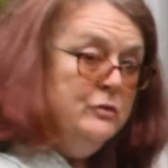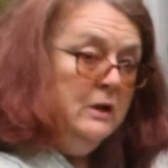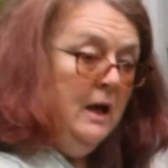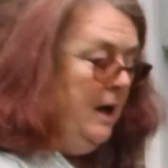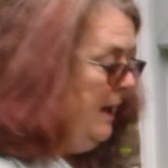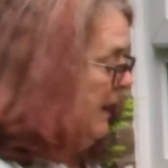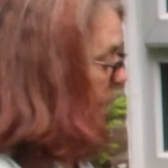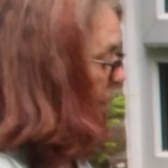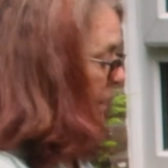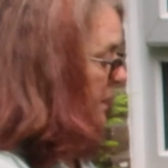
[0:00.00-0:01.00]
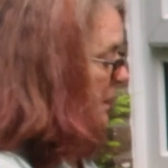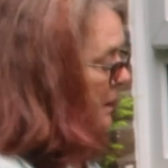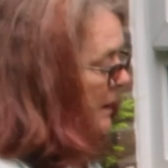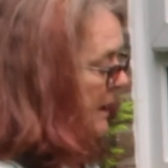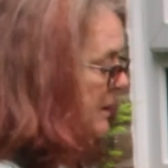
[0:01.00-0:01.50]
July,
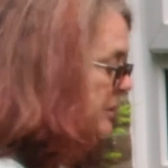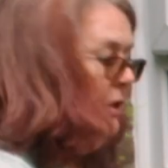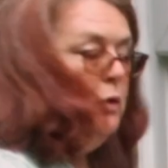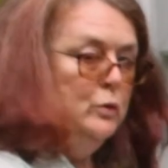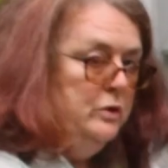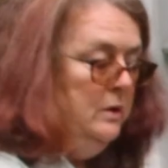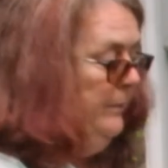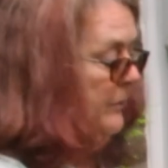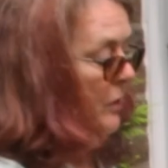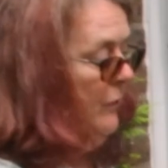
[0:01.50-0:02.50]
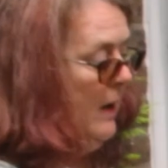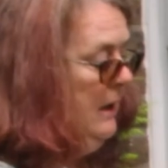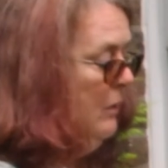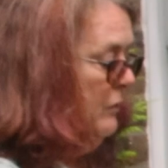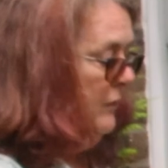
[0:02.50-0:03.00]
into the autumn. So very
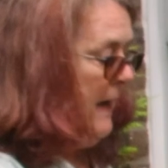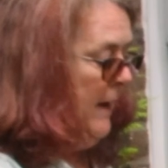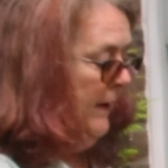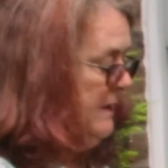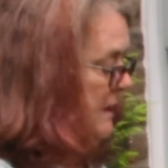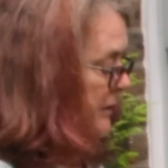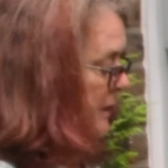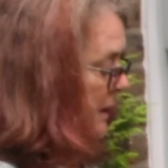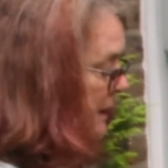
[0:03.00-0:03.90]
long flowering. It's going to